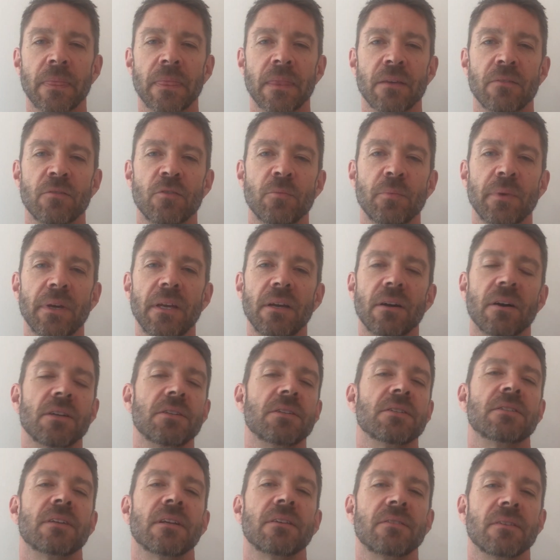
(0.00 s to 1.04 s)
For me, I
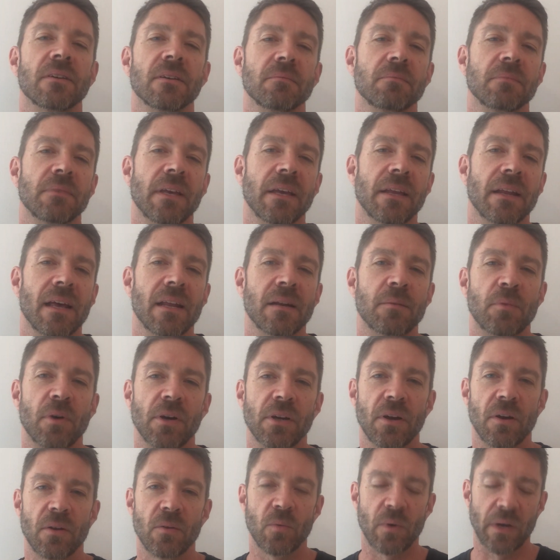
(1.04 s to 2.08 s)
just had to get out of
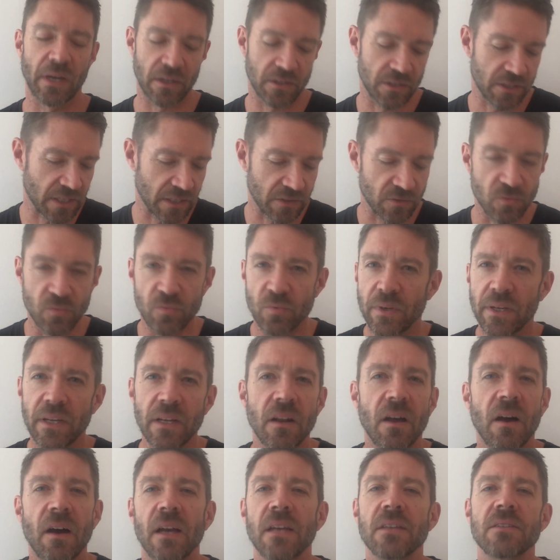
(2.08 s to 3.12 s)
my own way. I just had to
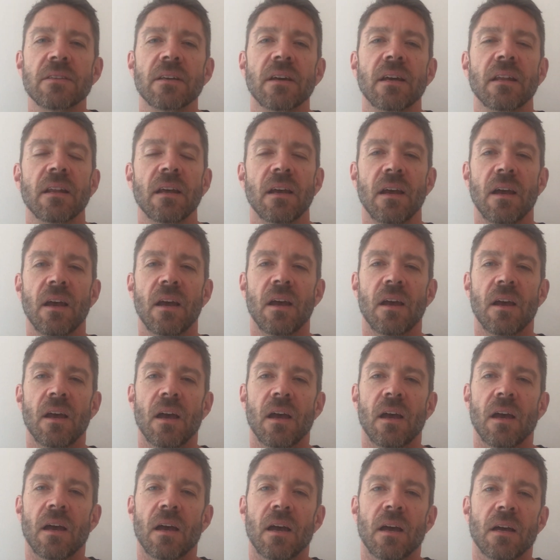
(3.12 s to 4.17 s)
realize that
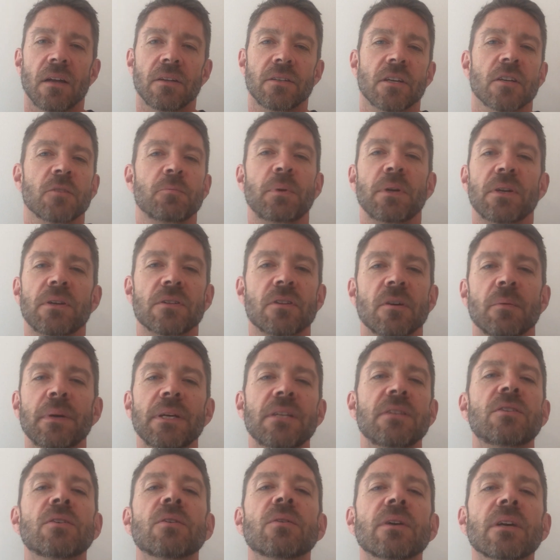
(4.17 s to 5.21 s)
just because I've
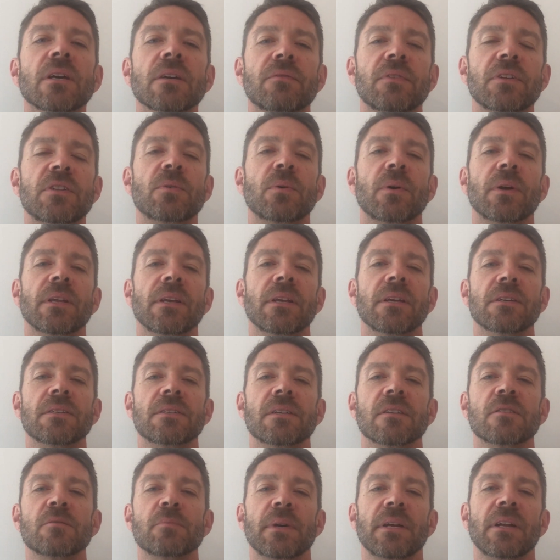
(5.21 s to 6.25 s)
been doing it for 20 years
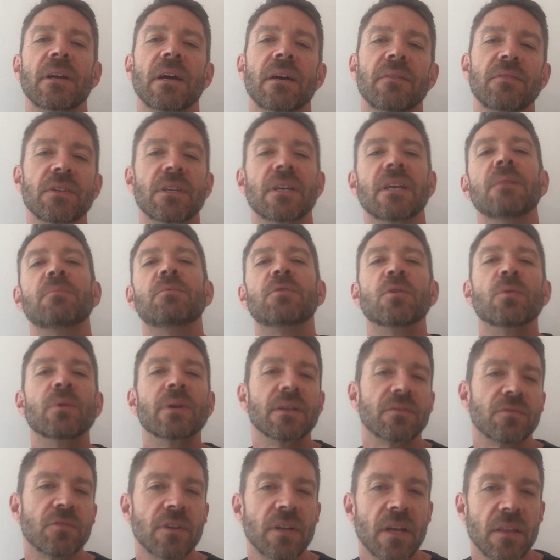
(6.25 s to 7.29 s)
doesn't mean I have to keep doing
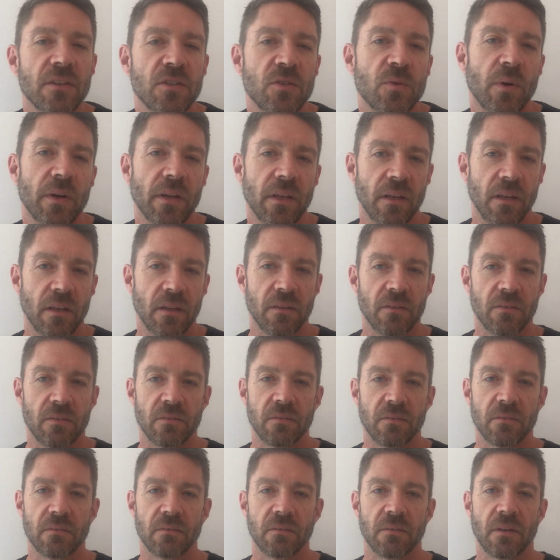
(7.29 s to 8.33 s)
it for another 20 years.
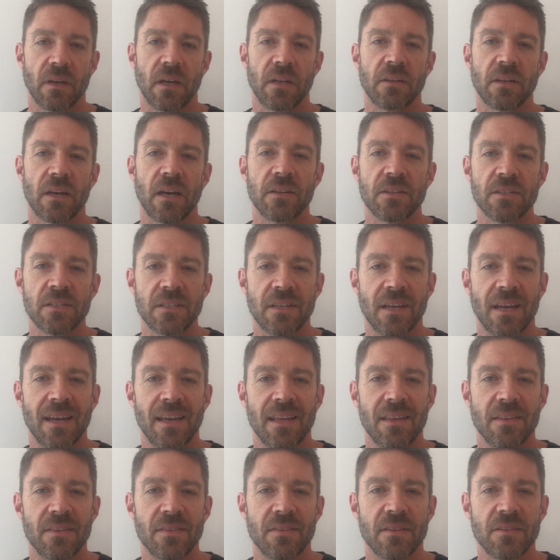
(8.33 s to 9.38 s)
And to
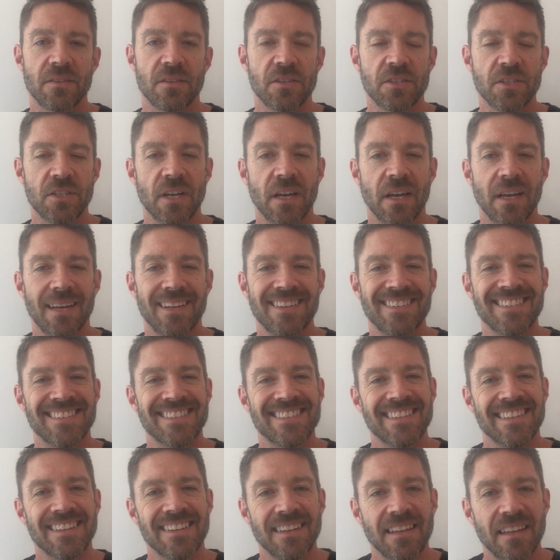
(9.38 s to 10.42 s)
understand that the change is
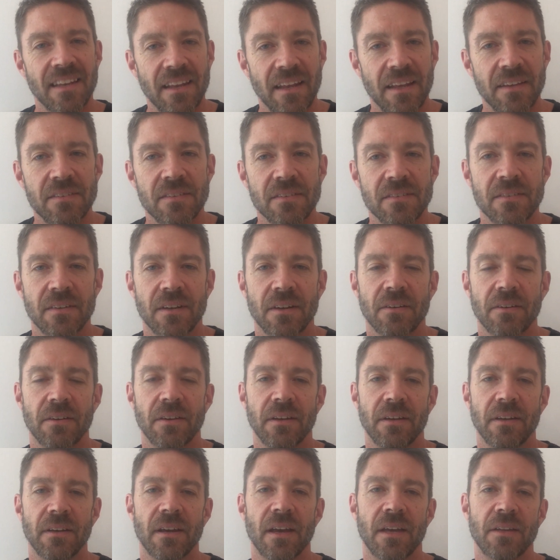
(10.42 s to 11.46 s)

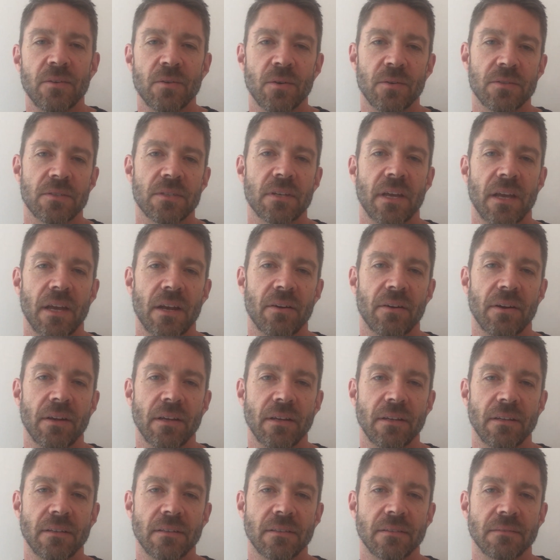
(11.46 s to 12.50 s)
necessary and not
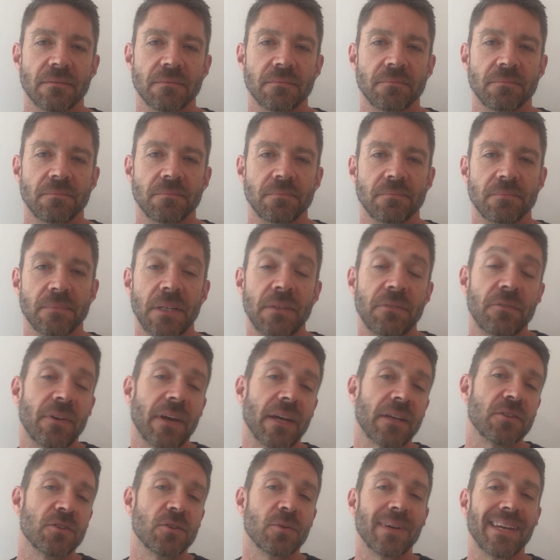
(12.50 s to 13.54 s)
scary. In
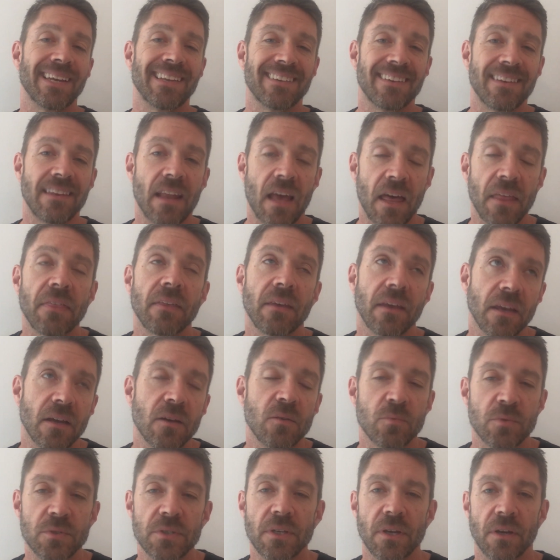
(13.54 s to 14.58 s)
fact, doing nothing
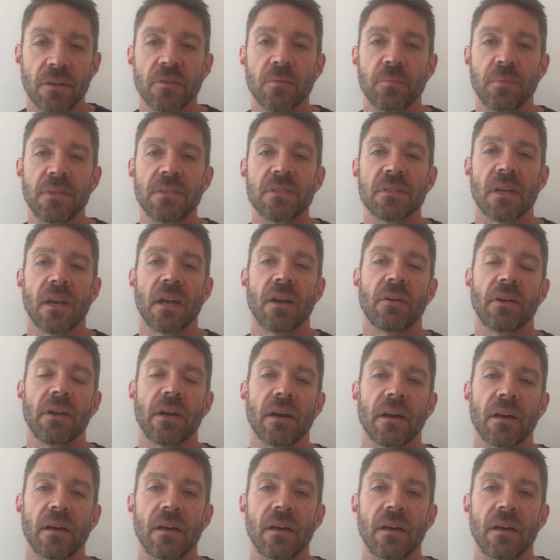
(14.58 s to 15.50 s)
was going to be scarier.